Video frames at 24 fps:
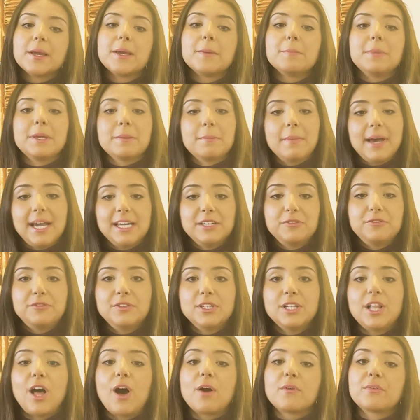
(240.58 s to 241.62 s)
be
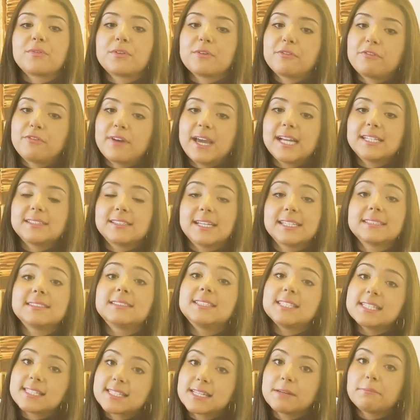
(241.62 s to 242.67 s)
mindful of the fact that
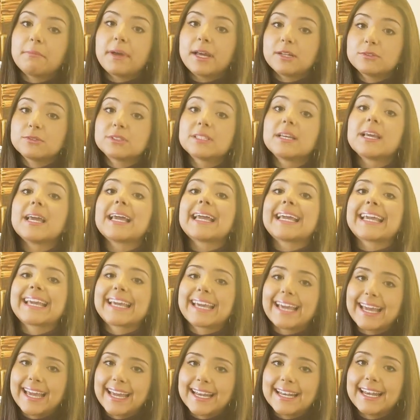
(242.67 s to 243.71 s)
this amount
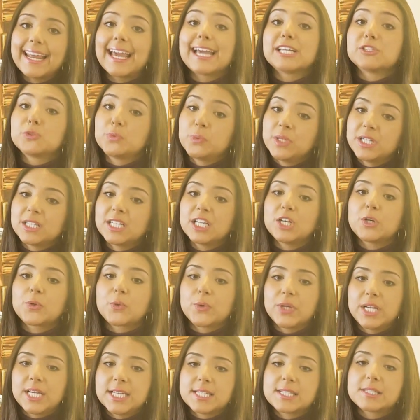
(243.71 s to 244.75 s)
can and will
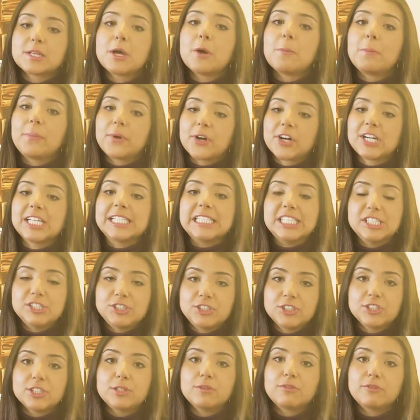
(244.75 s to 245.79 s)
increase per
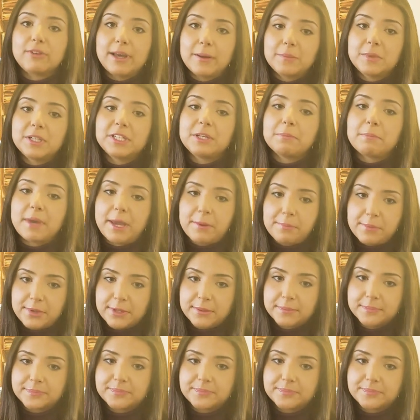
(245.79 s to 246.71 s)
additional family member.